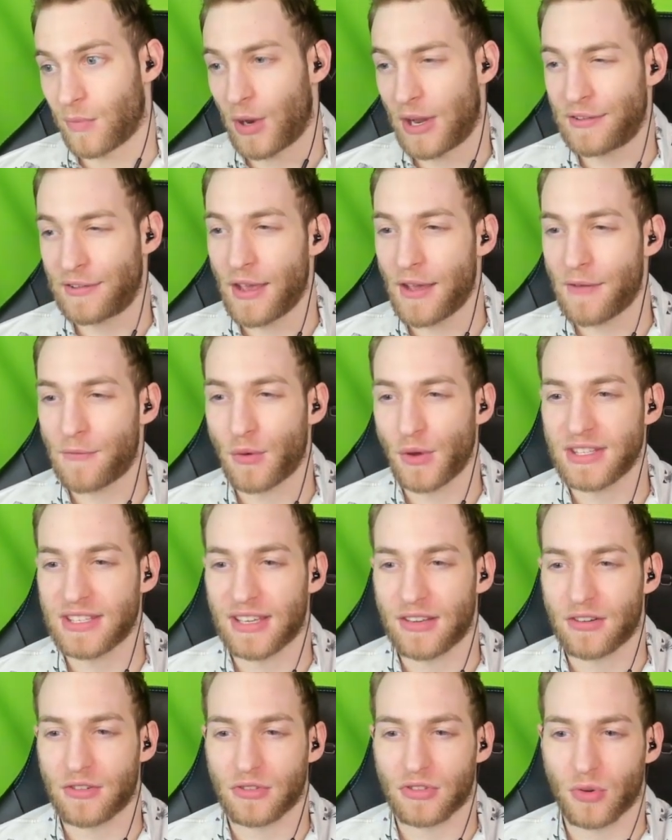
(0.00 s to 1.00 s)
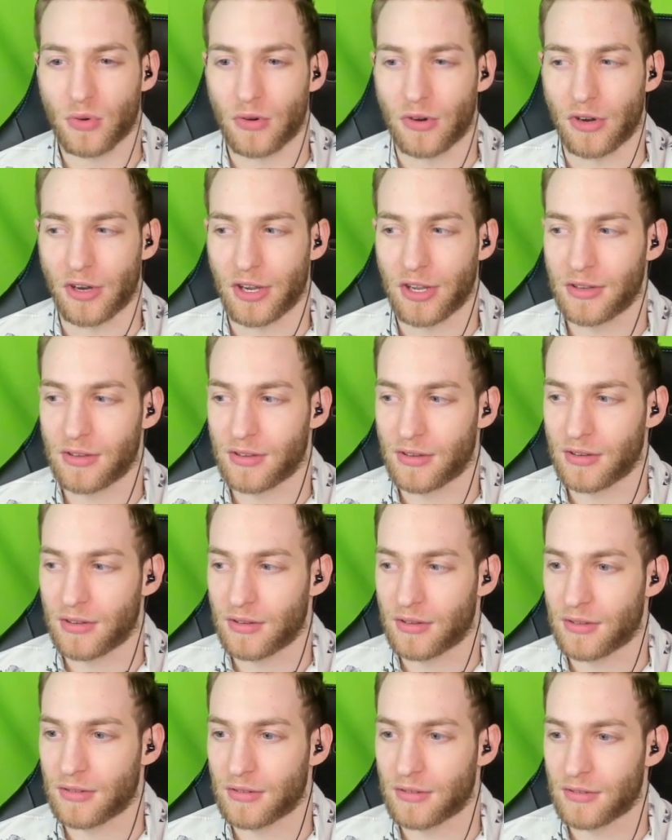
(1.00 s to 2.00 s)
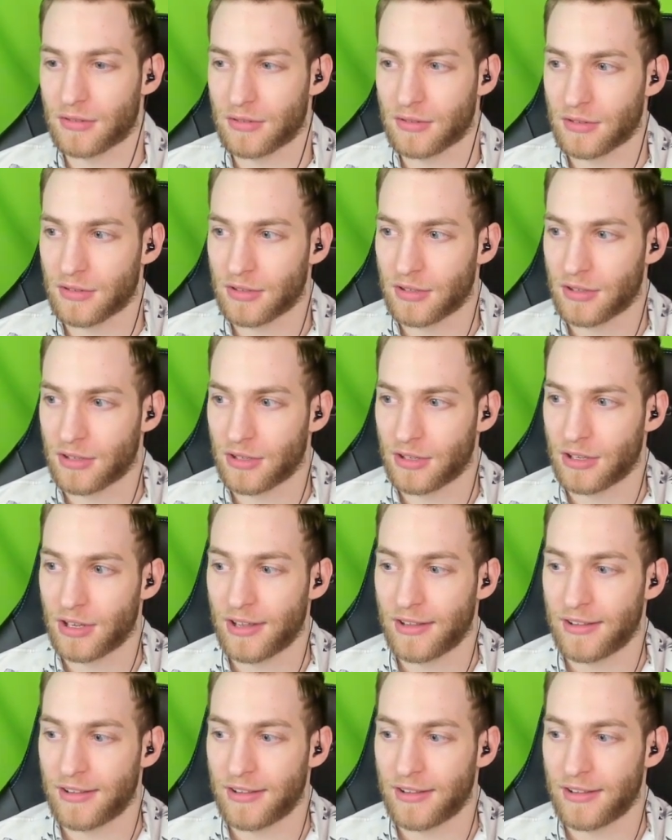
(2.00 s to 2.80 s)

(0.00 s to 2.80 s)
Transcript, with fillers: what if you have wins that are stored? For this to go horribly,